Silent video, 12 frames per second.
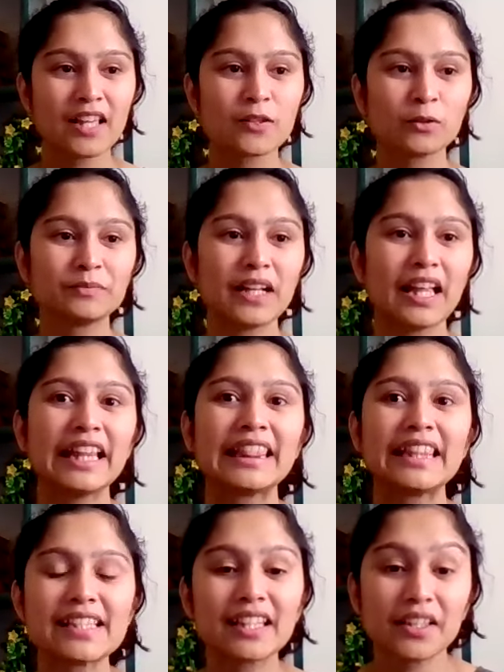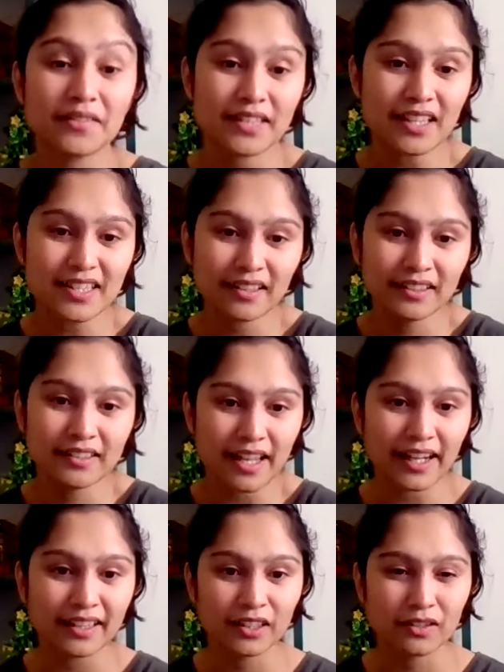So this gives us an
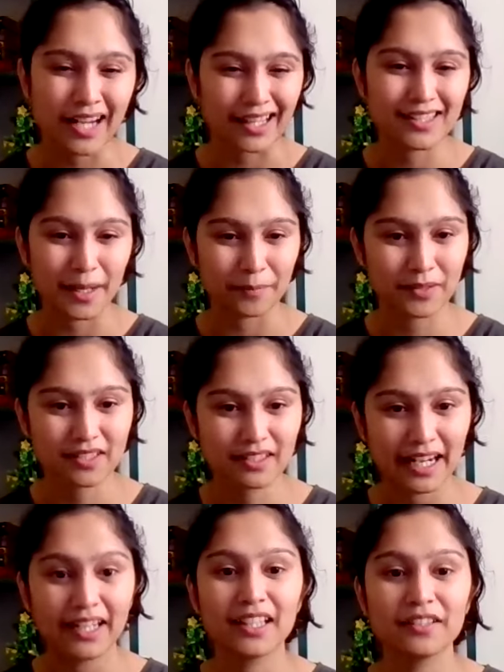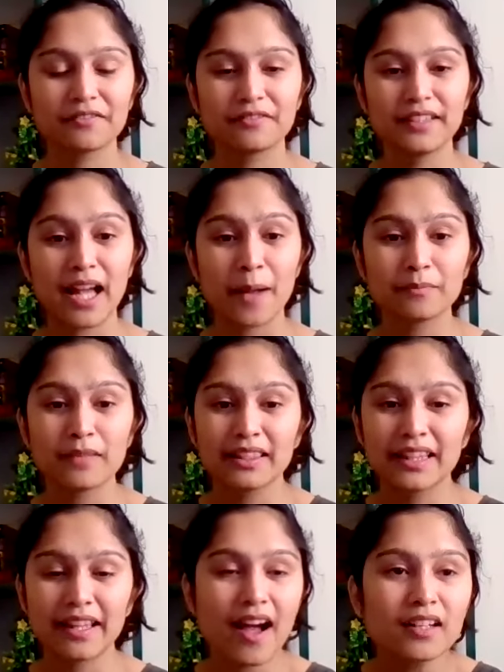insight into next steps, right? If
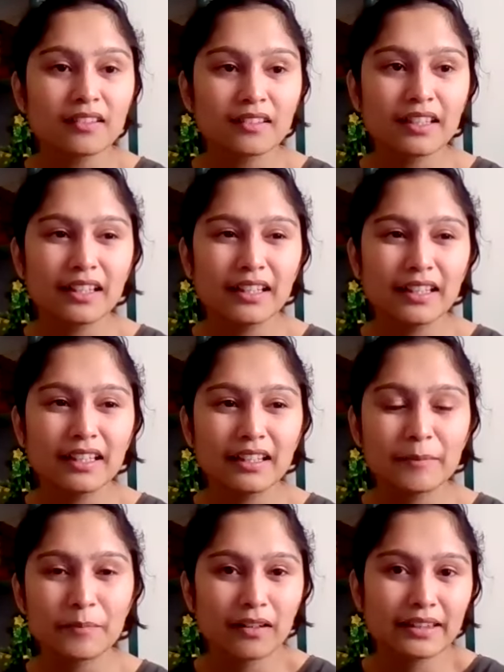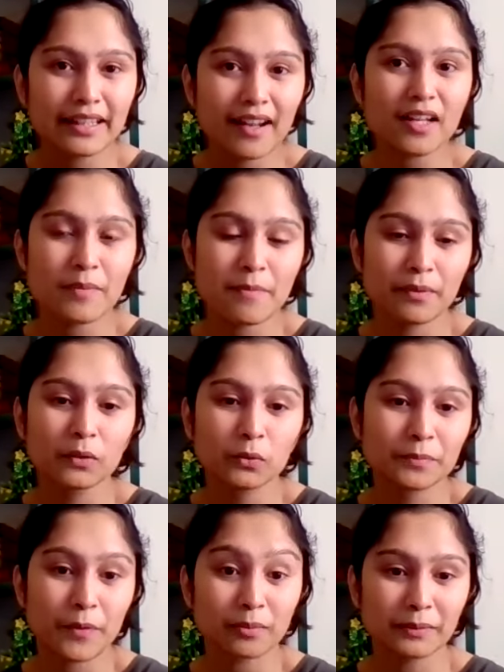there are people who
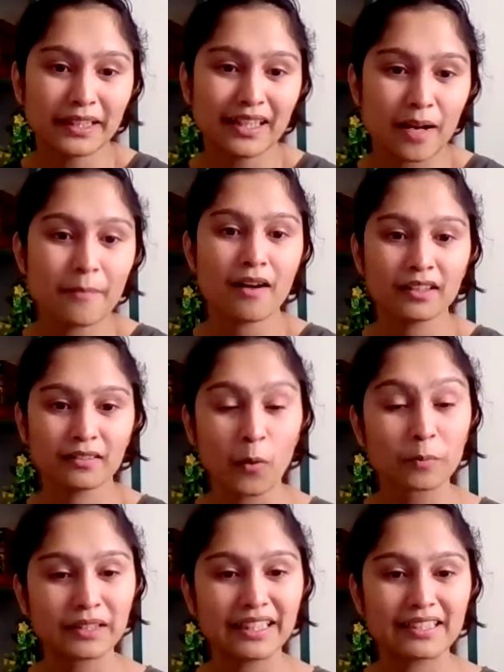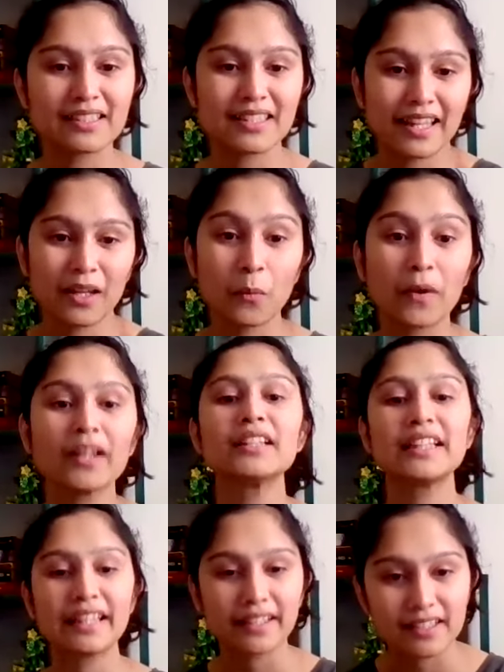would probably come out openly and say what are
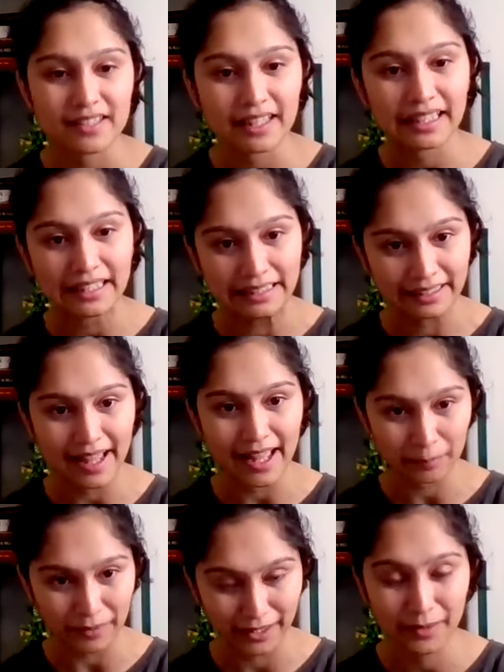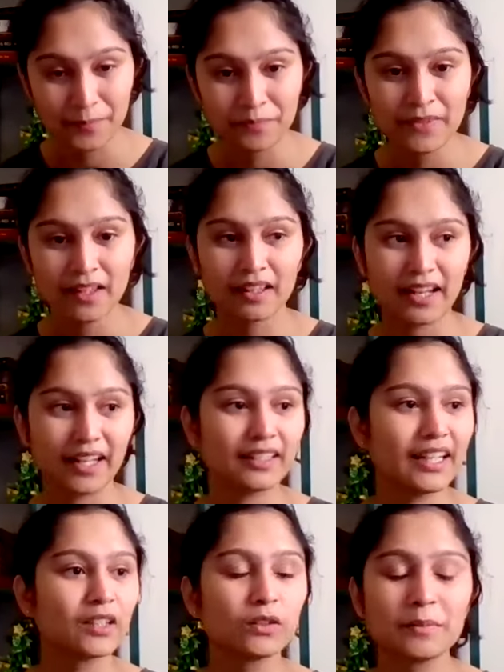the areas that they need help in, right?
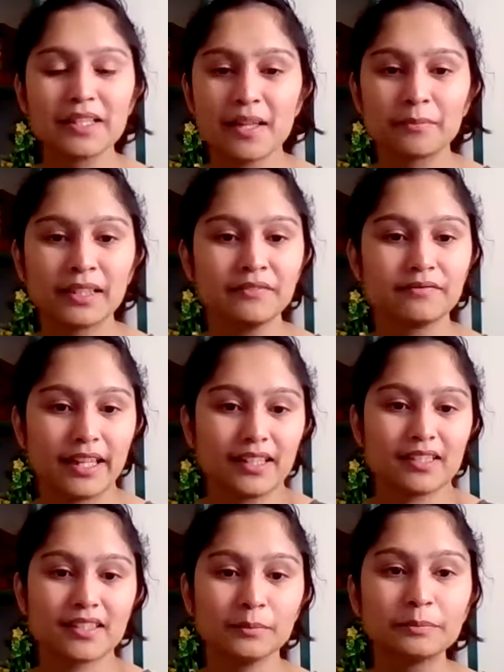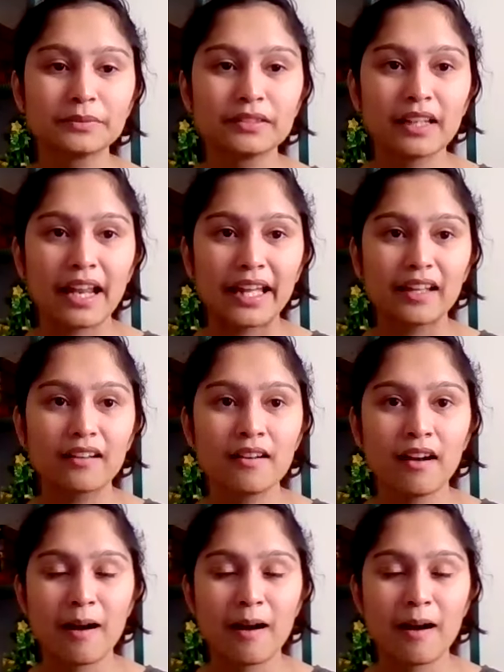It could be something very simple like